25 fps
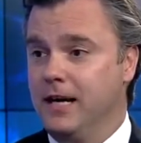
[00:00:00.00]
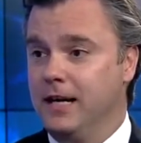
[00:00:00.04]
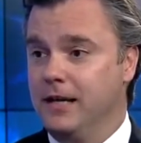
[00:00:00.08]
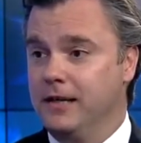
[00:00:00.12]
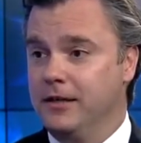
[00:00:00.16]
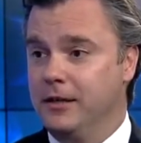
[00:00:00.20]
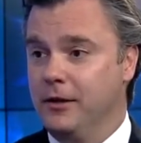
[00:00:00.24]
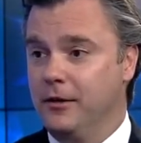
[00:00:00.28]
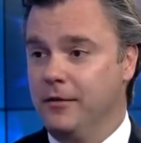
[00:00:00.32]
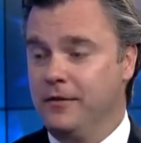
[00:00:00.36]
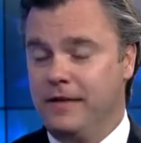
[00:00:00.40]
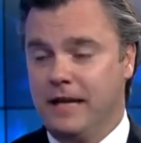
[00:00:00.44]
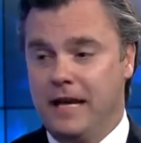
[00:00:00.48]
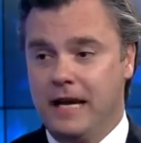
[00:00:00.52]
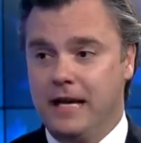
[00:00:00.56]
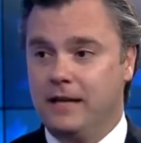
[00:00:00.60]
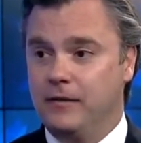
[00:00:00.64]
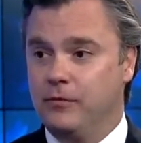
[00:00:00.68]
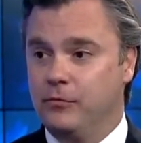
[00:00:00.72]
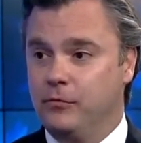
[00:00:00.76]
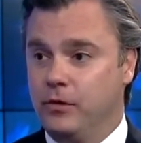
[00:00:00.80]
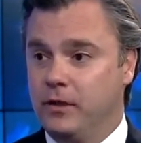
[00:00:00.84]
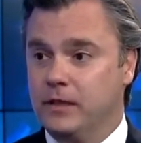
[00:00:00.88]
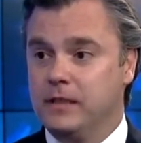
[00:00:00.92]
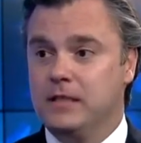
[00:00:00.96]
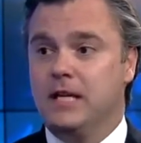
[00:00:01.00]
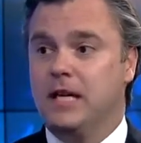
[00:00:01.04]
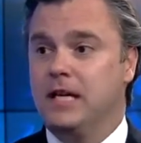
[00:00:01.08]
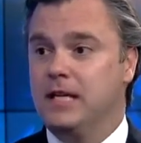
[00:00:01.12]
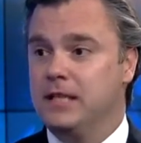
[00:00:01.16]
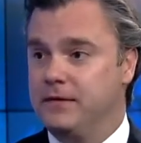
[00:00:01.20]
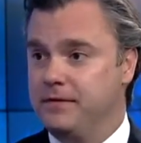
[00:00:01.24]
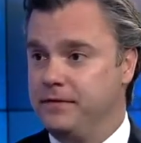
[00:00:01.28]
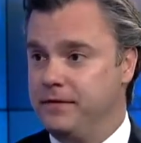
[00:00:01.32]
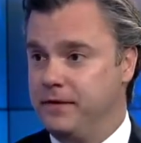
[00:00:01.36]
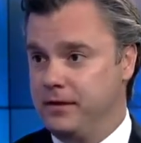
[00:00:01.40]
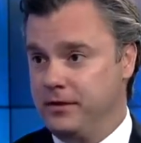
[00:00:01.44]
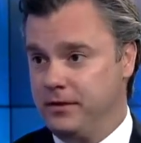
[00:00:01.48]
you know, that
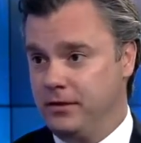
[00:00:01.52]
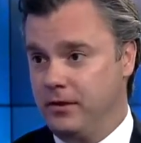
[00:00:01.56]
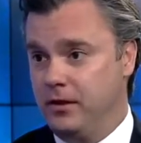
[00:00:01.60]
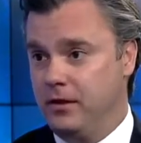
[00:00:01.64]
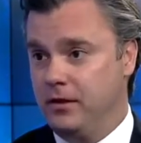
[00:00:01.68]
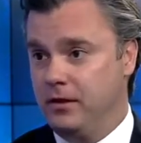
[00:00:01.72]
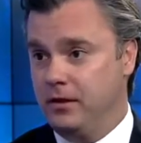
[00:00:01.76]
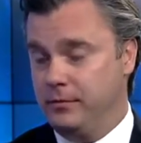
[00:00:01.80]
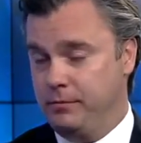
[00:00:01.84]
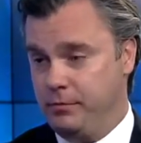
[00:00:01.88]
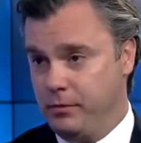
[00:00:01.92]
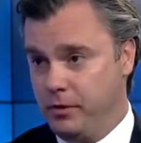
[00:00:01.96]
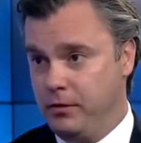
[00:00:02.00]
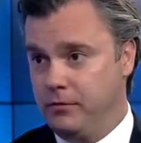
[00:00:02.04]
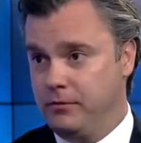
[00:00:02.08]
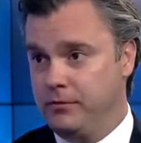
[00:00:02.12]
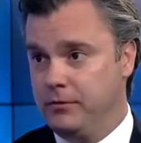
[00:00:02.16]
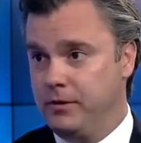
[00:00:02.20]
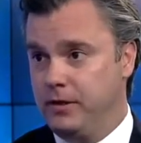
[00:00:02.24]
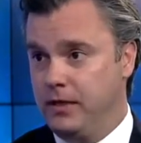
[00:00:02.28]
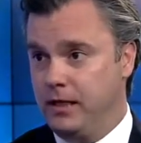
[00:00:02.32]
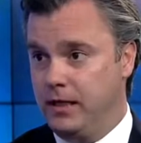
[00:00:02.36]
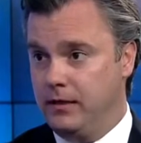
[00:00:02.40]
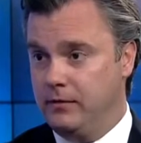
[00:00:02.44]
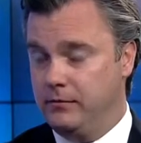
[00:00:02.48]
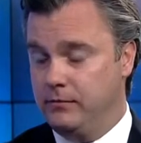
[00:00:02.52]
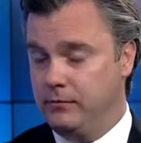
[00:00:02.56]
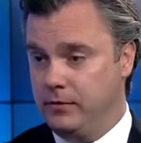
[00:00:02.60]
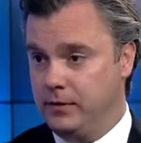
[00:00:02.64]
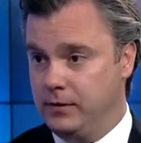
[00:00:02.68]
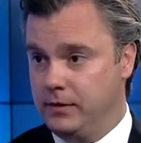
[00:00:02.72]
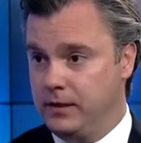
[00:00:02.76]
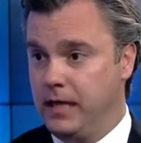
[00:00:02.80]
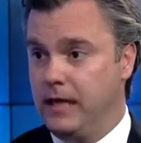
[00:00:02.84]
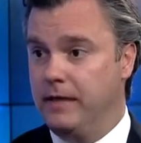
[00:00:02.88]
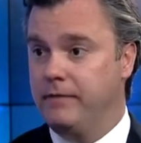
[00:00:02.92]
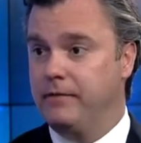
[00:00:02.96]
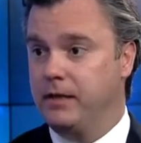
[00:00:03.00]
one-size-fits-all approach that
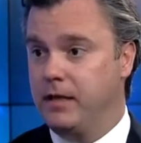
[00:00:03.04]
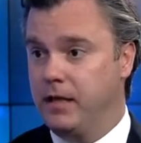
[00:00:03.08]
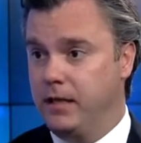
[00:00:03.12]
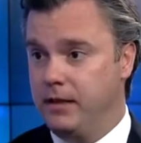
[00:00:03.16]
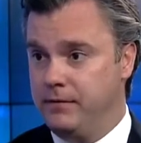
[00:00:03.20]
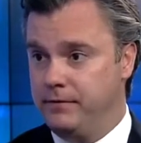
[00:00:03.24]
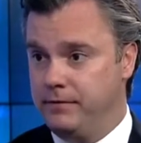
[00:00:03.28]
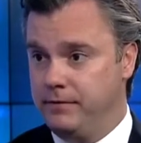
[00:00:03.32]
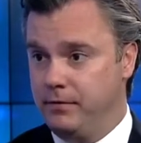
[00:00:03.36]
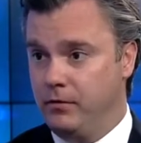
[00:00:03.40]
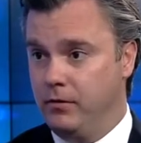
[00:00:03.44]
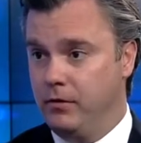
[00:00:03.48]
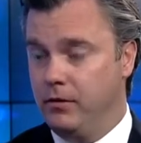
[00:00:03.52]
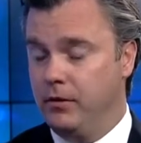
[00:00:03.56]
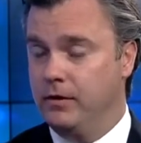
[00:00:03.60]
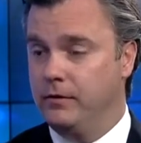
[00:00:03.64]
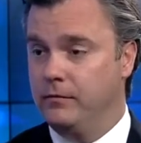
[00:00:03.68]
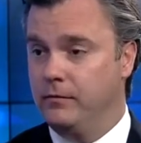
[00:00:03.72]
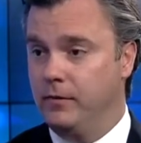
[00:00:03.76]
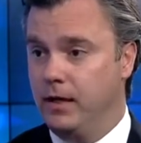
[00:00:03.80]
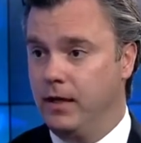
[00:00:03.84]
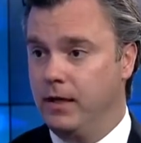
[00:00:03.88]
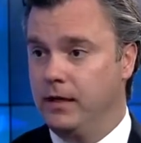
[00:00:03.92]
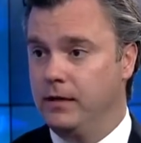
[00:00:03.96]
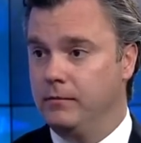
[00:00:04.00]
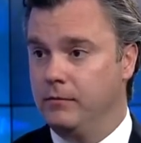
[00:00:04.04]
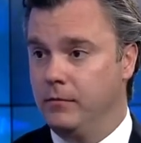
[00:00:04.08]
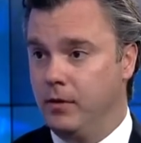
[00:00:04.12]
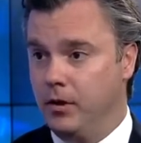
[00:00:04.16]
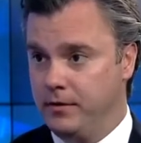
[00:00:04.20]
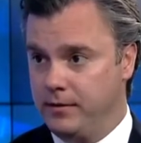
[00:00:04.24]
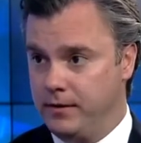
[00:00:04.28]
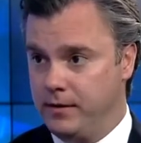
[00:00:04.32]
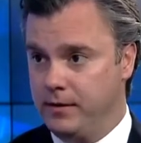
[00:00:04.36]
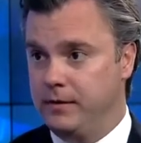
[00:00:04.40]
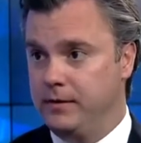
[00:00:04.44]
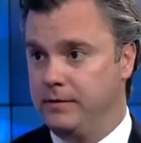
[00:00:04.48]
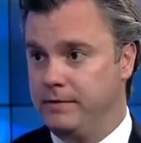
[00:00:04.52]
was advocated for and why
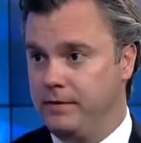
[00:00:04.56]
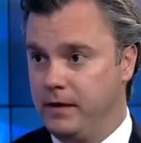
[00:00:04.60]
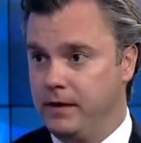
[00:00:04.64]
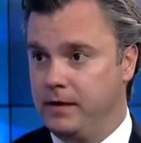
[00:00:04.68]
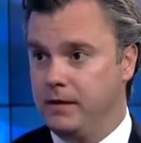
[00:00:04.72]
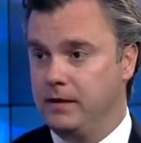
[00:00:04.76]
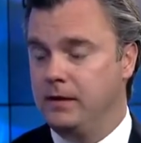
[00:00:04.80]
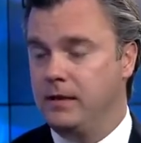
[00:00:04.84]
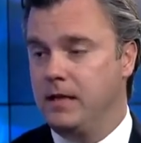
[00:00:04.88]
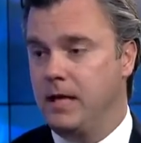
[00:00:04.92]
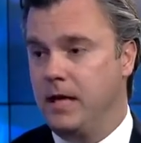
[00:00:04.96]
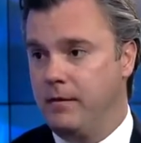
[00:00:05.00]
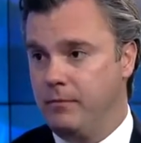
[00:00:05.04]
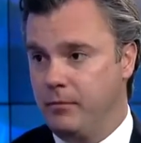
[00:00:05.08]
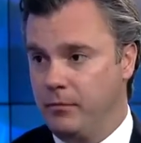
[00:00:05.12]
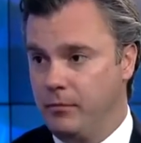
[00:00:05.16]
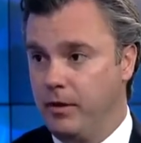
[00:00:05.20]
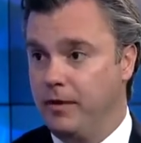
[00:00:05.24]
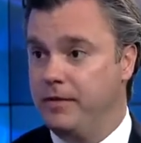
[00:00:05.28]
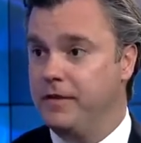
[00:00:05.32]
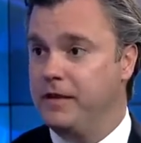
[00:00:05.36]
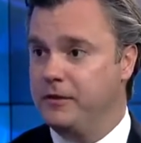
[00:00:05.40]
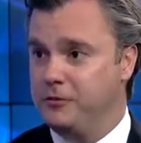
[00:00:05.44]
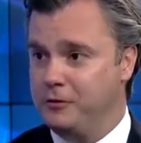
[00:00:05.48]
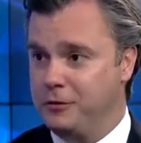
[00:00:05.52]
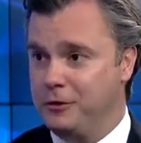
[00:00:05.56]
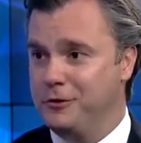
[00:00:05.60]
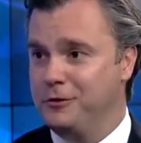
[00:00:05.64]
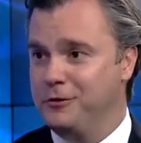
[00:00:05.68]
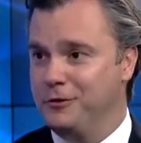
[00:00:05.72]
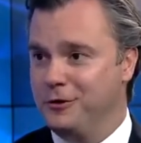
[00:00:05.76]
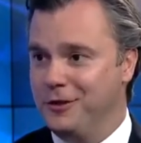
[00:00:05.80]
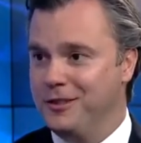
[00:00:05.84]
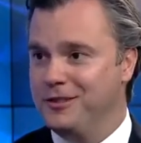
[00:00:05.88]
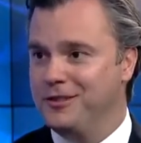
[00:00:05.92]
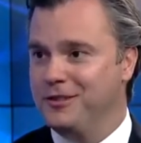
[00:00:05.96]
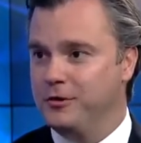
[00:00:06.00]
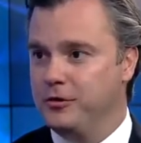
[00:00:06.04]
Martha defended the Commonwealth as she
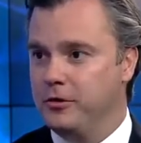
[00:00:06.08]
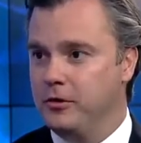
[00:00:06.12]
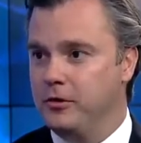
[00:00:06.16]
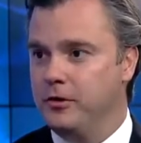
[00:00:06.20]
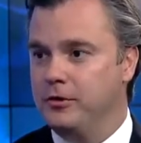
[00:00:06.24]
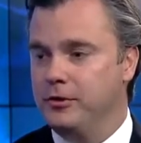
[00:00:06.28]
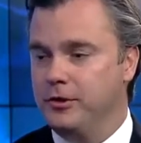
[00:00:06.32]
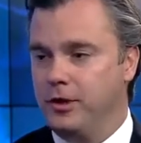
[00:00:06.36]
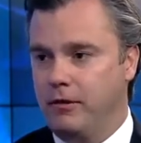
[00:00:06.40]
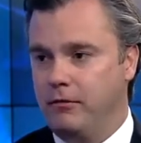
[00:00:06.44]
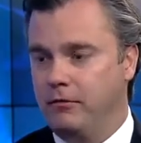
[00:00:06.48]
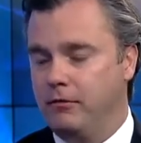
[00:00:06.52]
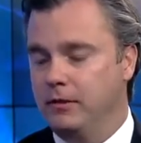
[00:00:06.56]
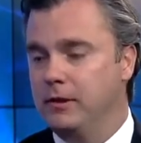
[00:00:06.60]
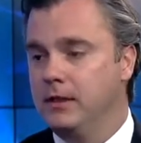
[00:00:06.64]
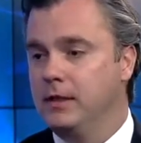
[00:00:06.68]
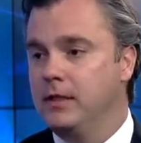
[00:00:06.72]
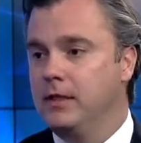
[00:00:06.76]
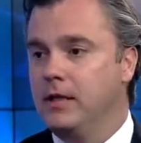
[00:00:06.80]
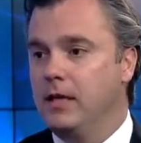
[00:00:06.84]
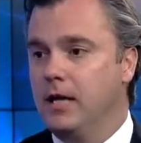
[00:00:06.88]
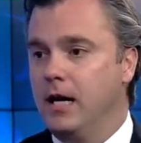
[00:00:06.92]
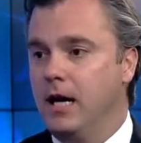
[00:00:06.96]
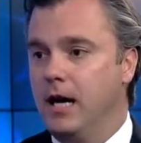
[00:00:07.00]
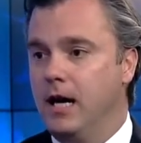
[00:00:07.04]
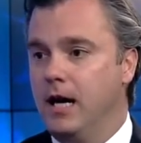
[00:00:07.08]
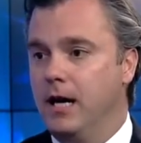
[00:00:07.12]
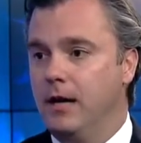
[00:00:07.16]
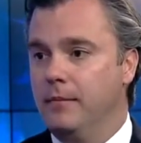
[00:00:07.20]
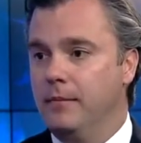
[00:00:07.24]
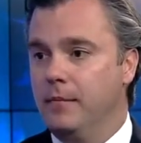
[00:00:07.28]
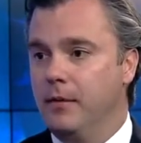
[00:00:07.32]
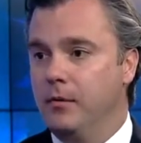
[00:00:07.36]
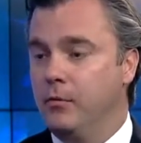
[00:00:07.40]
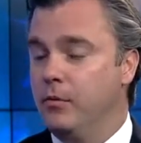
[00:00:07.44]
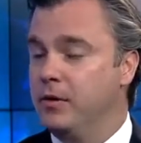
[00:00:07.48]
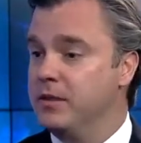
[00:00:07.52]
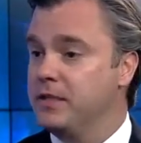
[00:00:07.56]
should as Attorney General
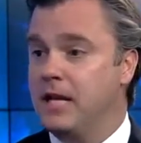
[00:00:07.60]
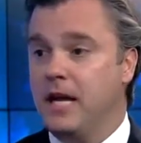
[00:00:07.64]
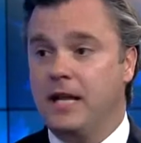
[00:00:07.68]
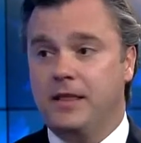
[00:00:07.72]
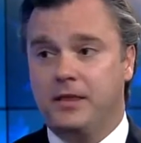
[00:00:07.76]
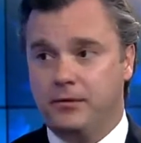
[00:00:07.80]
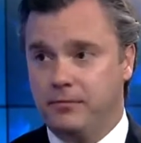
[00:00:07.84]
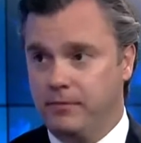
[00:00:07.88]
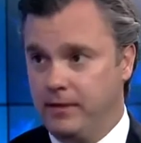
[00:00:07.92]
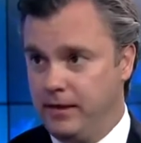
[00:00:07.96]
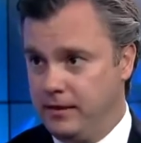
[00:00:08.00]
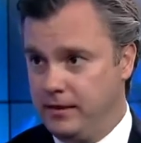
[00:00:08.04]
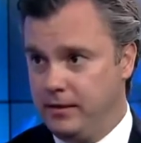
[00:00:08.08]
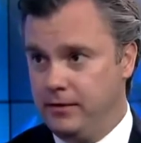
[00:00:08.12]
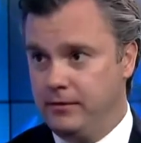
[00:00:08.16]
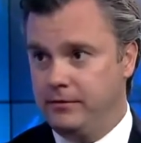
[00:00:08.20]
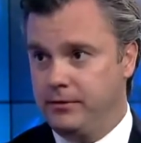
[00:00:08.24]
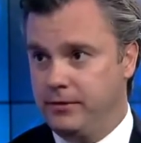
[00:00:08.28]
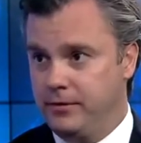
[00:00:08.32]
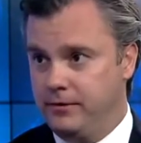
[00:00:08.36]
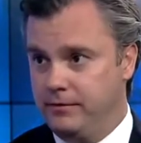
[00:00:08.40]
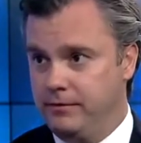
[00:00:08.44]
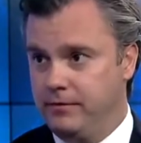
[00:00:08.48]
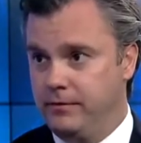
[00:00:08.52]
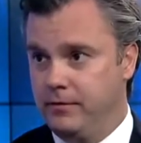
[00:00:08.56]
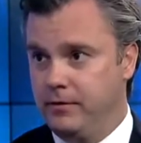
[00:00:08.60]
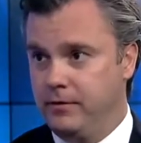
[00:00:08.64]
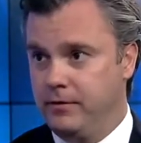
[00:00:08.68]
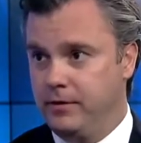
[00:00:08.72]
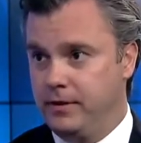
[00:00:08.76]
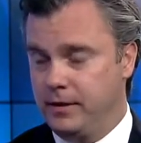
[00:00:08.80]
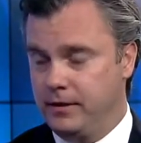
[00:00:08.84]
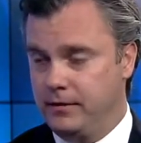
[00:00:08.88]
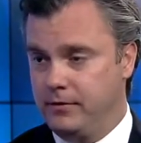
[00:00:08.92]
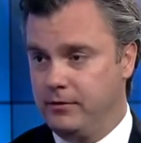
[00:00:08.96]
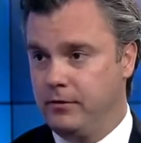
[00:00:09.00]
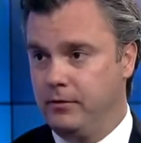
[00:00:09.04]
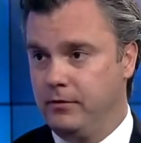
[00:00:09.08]
was not the right solution for
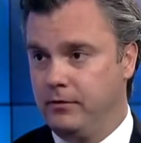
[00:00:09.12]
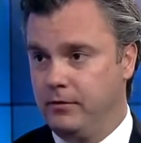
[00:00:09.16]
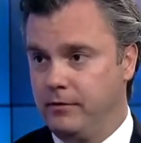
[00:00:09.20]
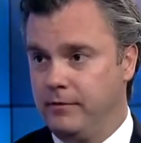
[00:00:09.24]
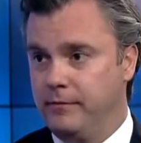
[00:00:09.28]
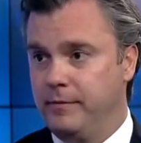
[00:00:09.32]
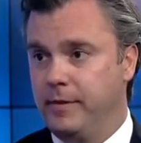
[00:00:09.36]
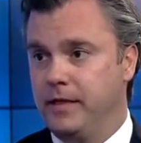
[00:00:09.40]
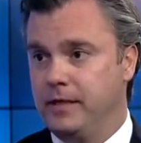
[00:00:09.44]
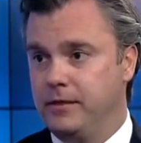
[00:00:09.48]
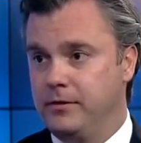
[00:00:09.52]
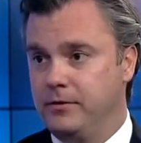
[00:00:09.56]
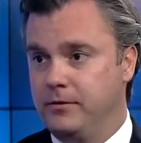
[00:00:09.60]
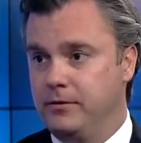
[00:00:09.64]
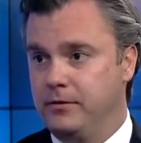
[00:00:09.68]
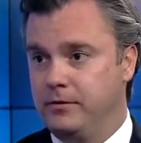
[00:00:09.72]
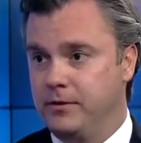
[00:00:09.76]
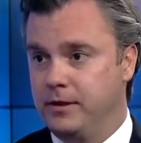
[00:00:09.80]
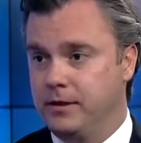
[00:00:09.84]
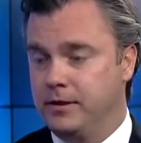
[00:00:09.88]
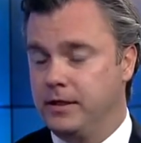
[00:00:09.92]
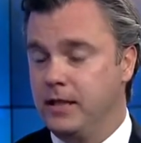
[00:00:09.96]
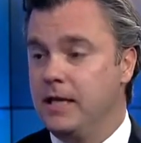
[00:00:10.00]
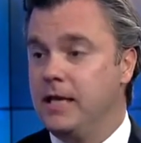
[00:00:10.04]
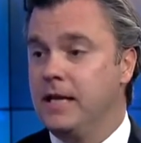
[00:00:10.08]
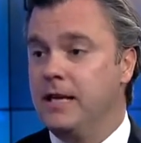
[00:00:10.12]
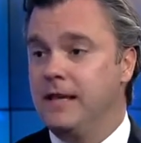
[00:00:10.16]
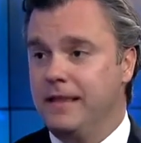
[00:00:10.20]
the children of Massachusetts.